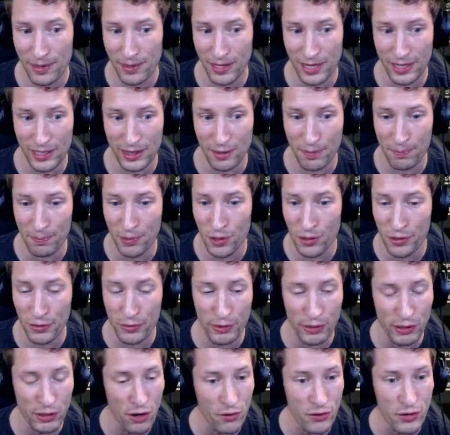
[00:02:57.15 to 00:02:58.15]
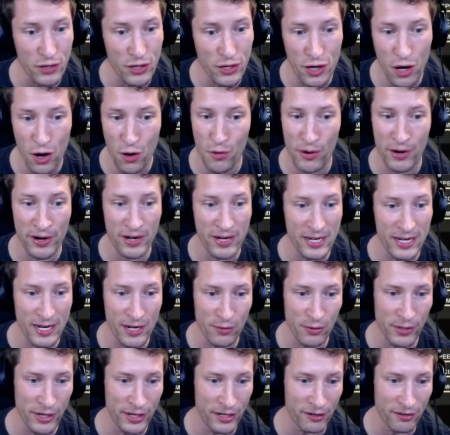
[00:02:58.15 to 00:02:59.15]
like the bullet will go nowhere near
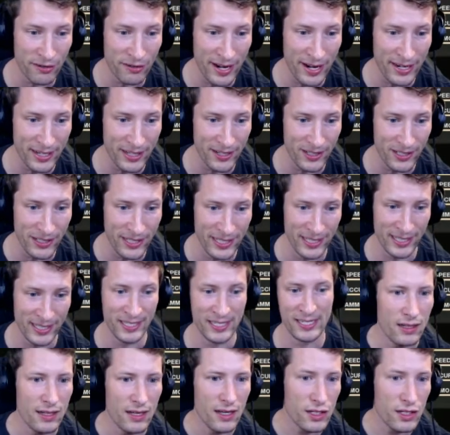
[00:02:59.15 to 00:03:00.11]
where your reticle is.